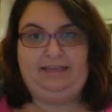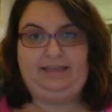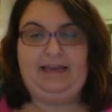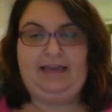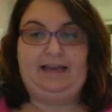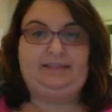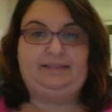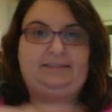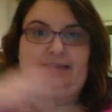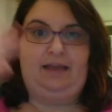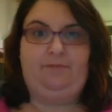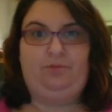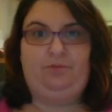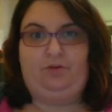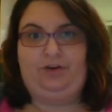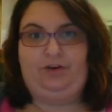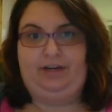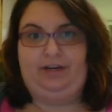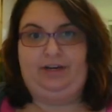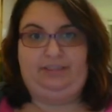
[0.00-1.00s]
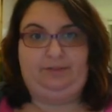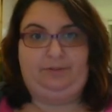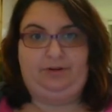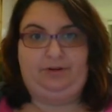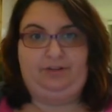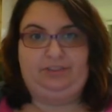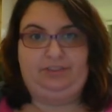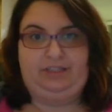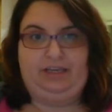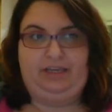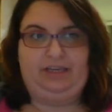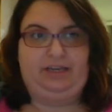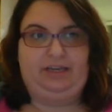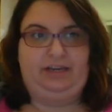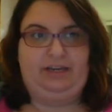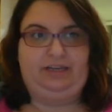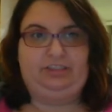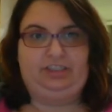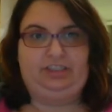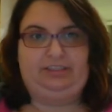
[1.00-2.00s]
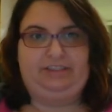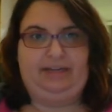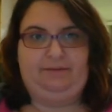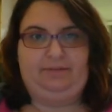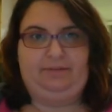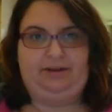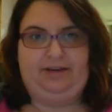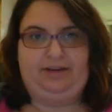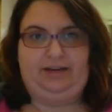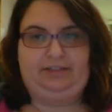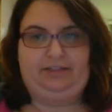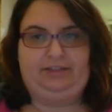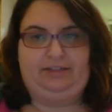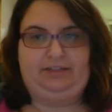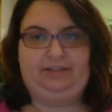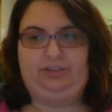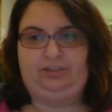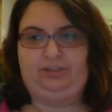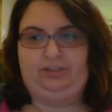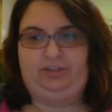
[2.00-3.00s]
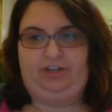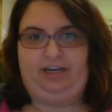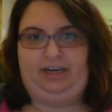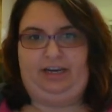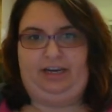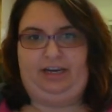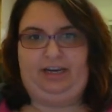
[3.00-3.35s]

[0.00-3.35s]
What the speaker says: Yes, I'm a crazy person. I just had bariatric surgery,